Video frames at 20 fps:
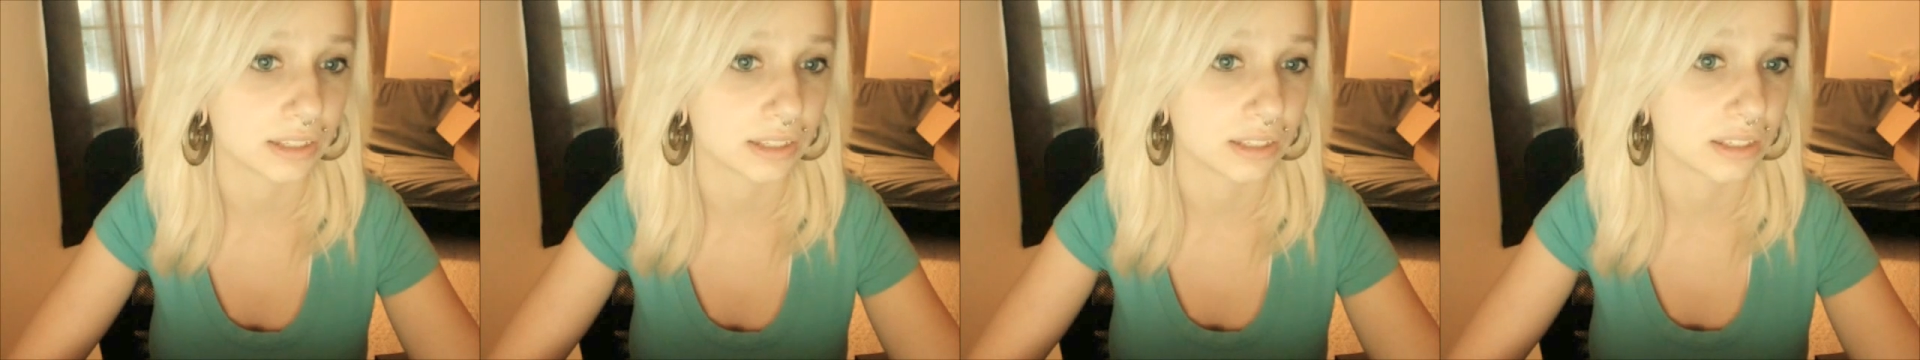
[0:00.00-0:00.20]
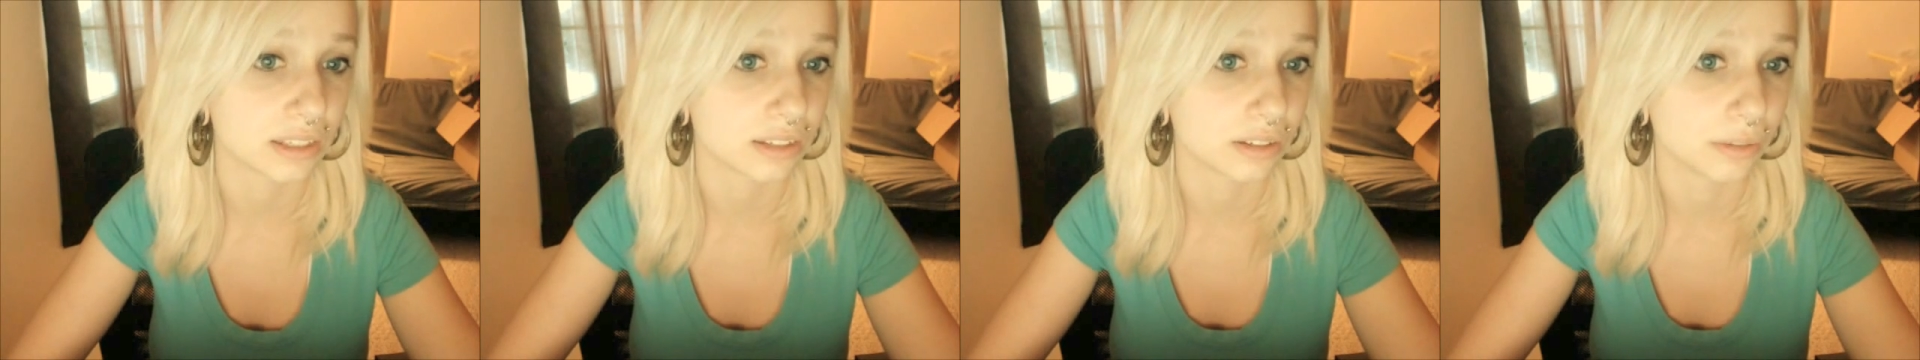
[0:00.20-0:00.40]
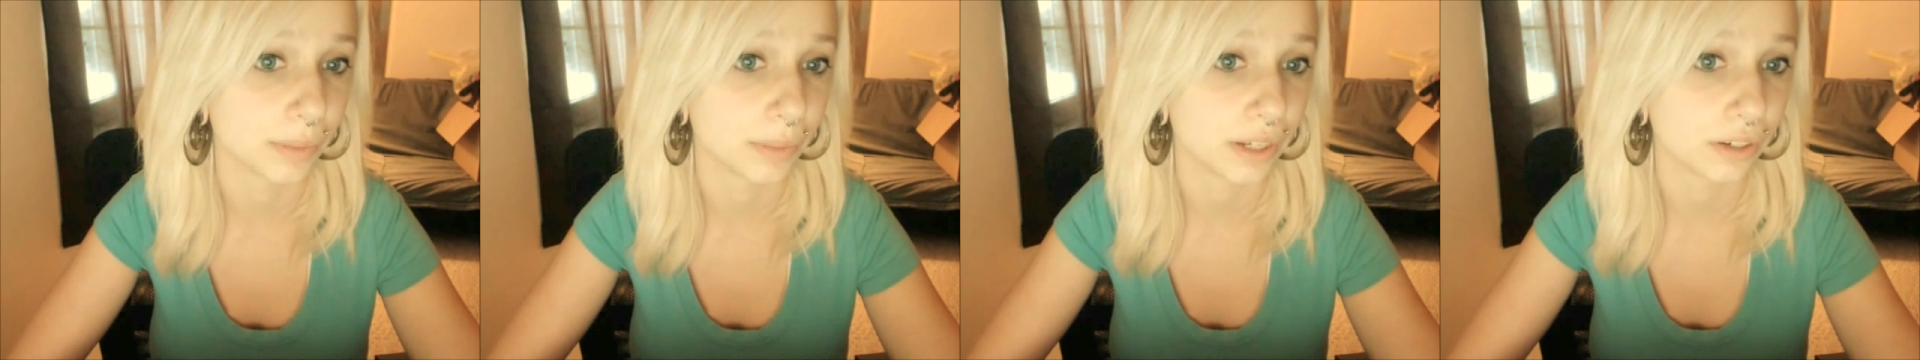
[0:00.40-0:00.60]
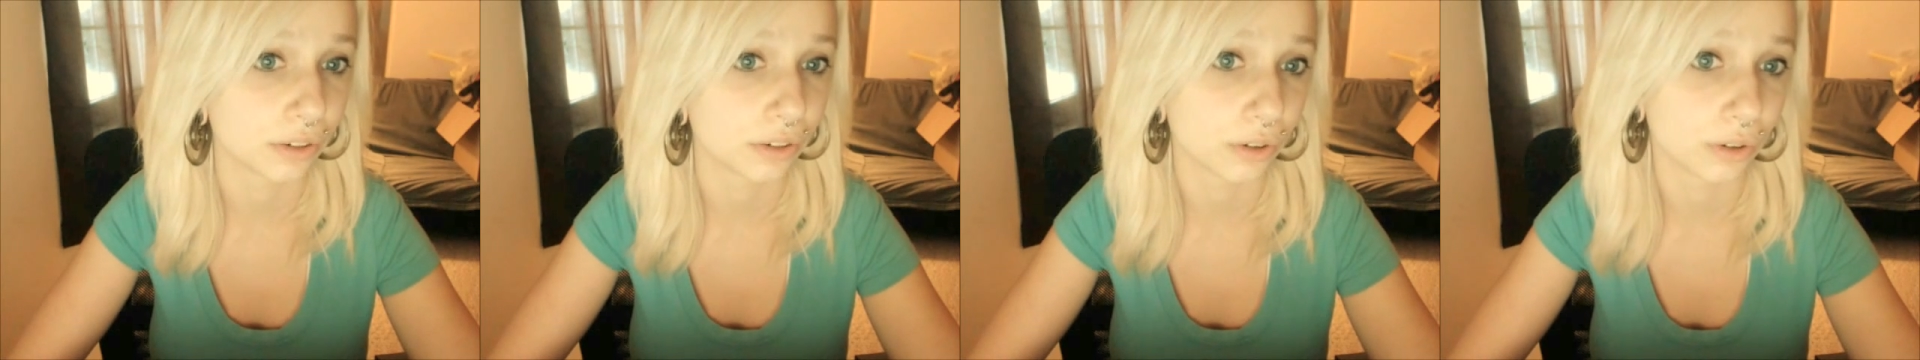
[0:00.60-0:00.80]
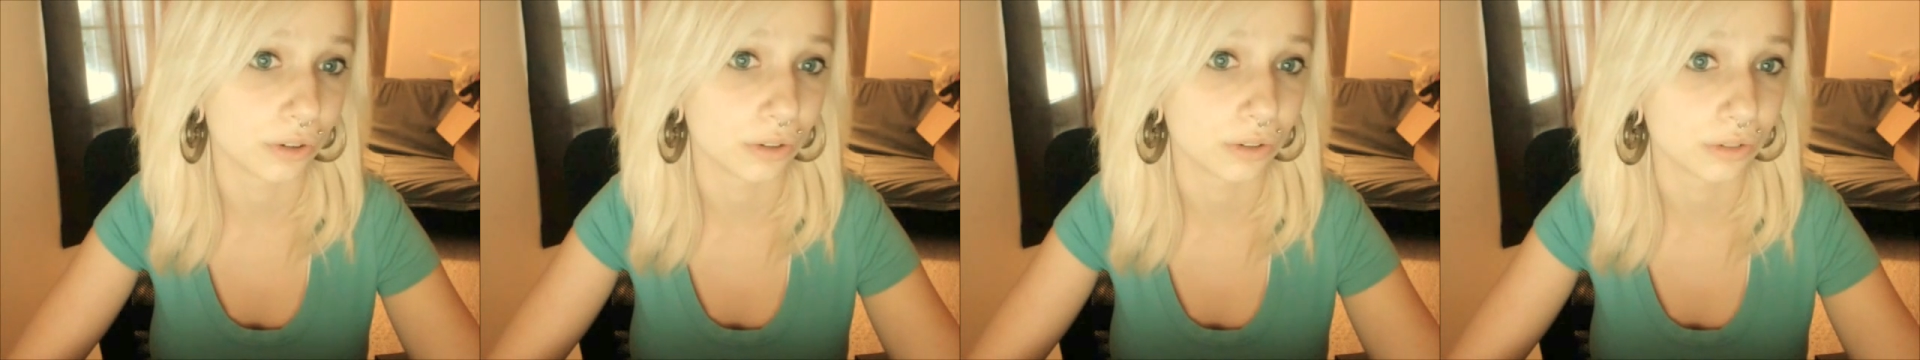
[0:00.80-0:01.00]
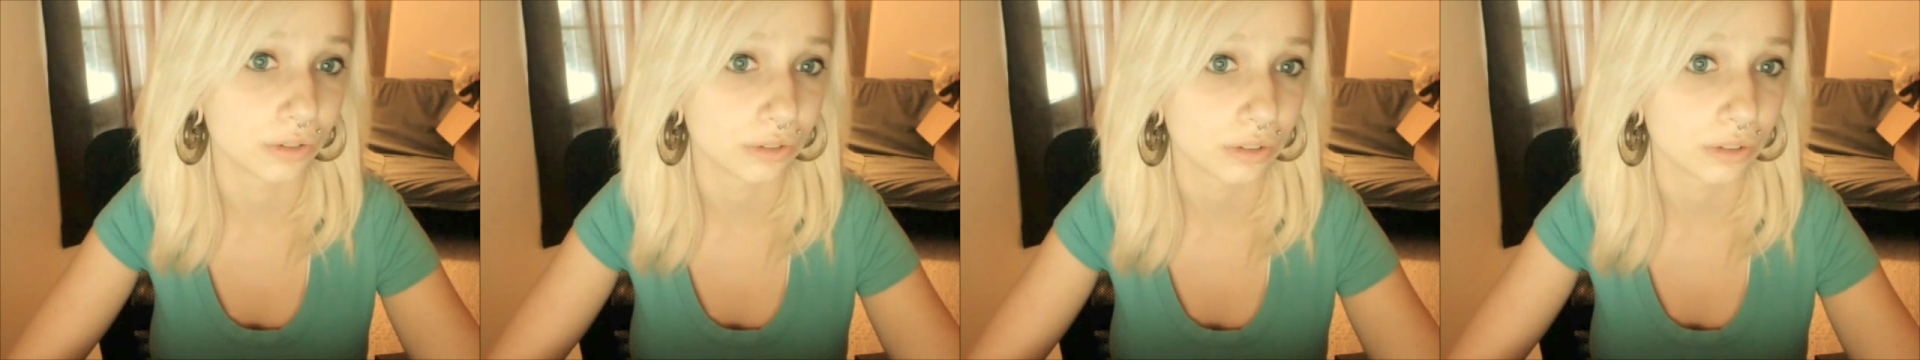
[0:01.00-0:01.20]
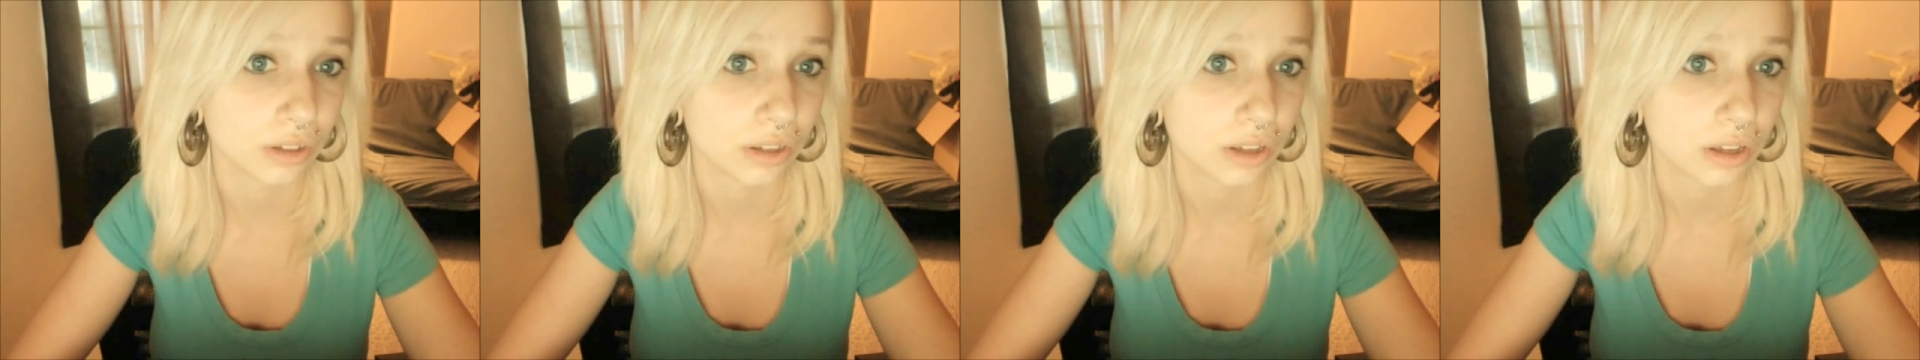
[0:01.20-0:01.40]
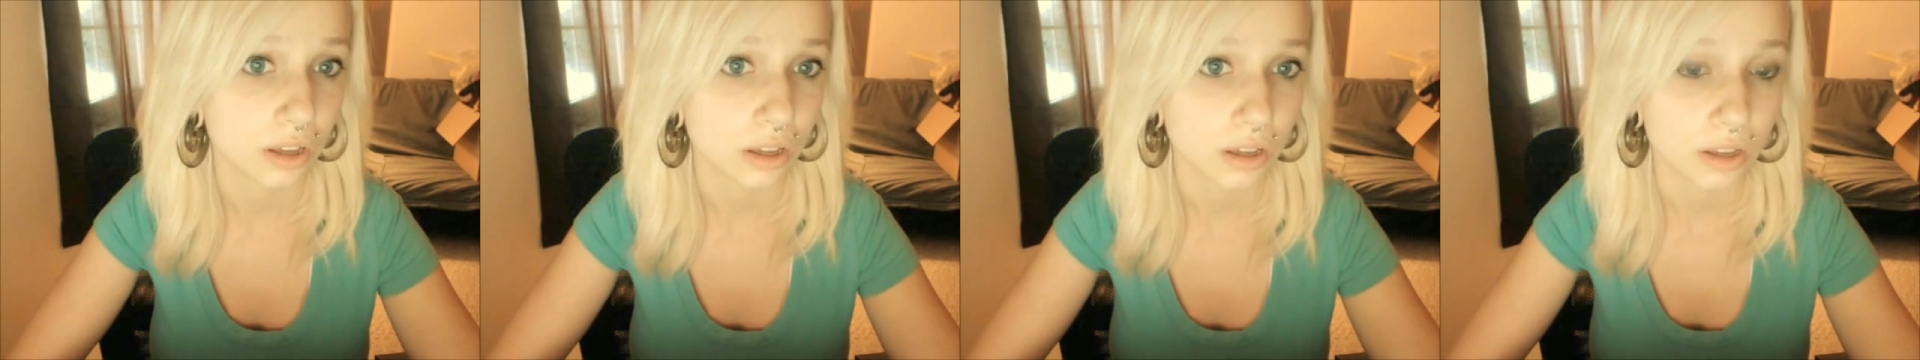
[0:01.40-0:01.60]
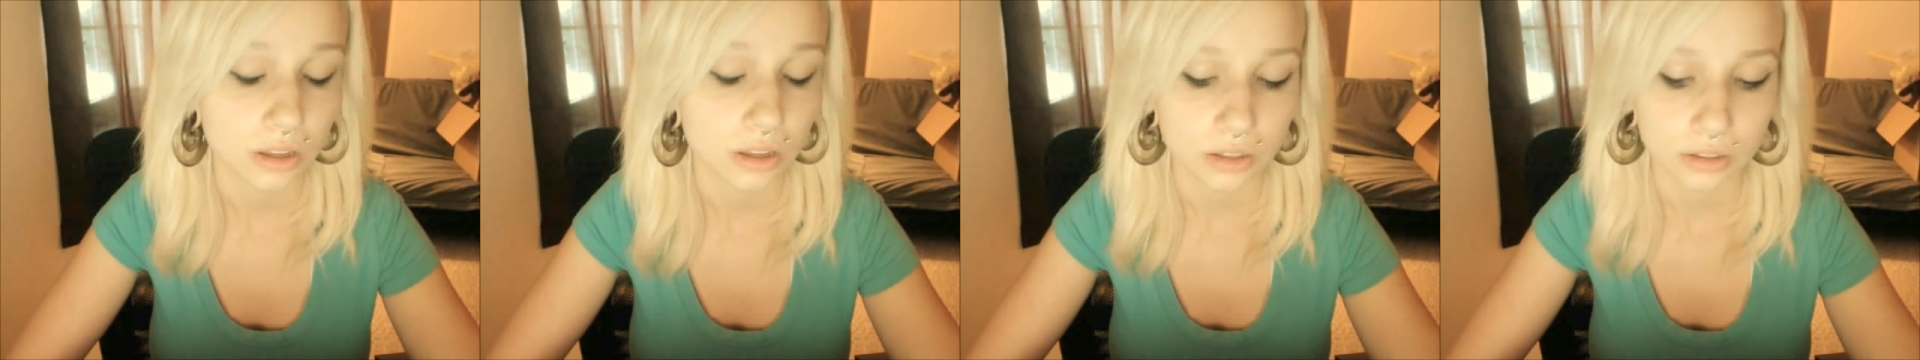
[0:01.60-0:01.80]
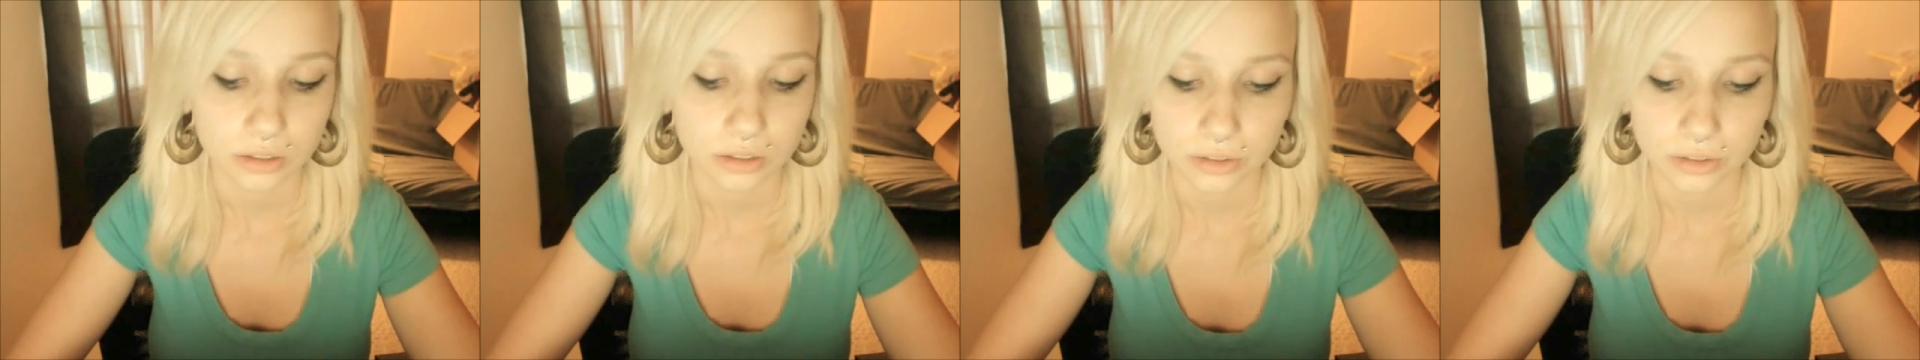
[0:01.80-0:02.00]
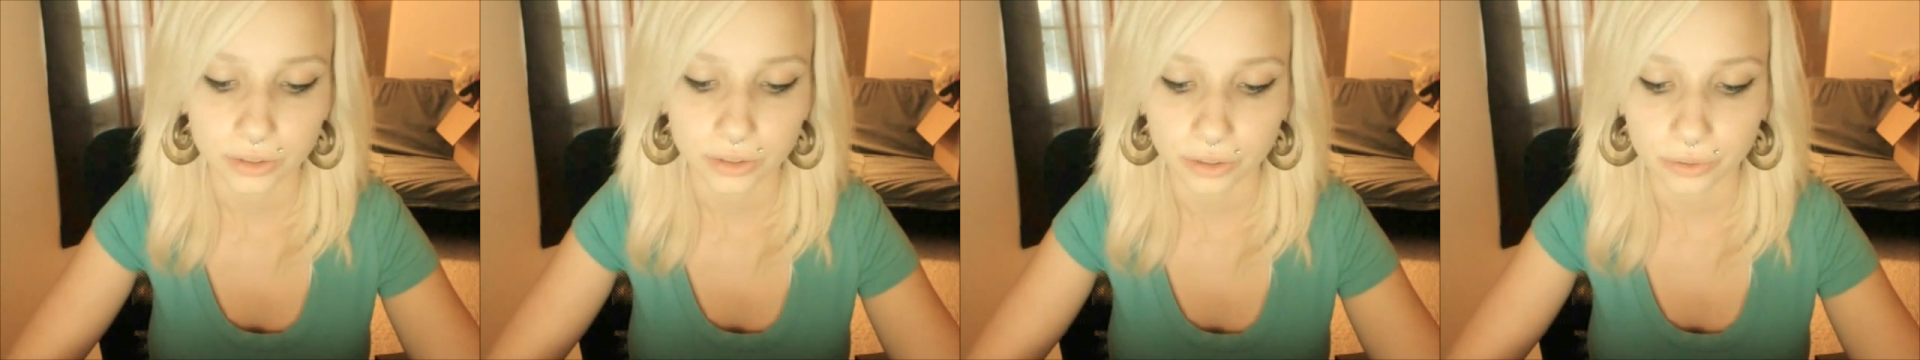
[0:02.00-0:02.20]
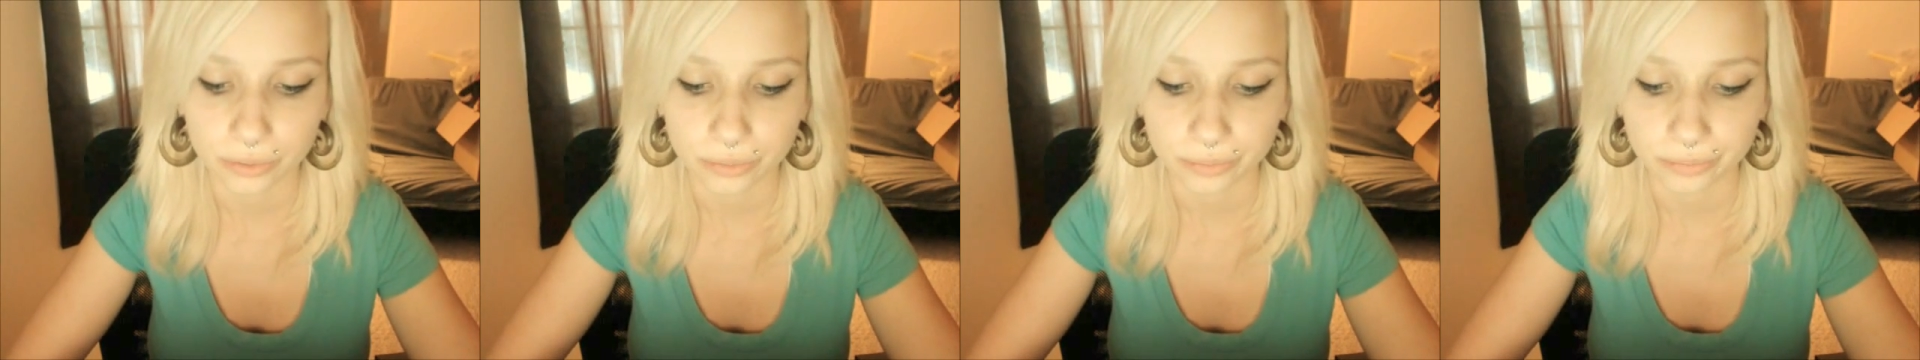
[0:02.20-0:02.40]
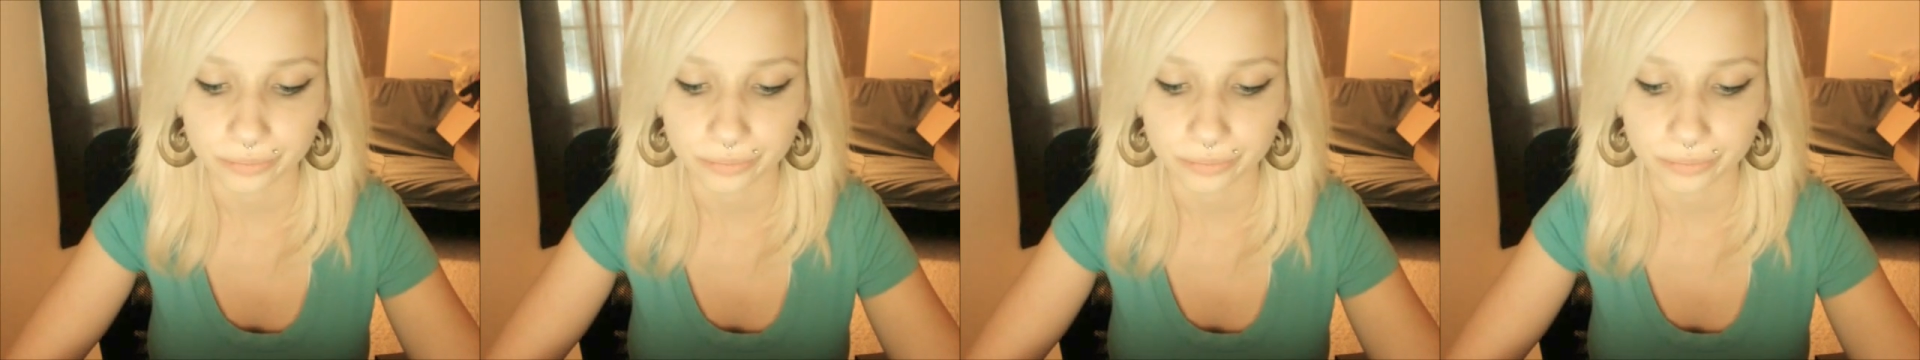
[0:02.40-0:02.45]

and still made her goal. So,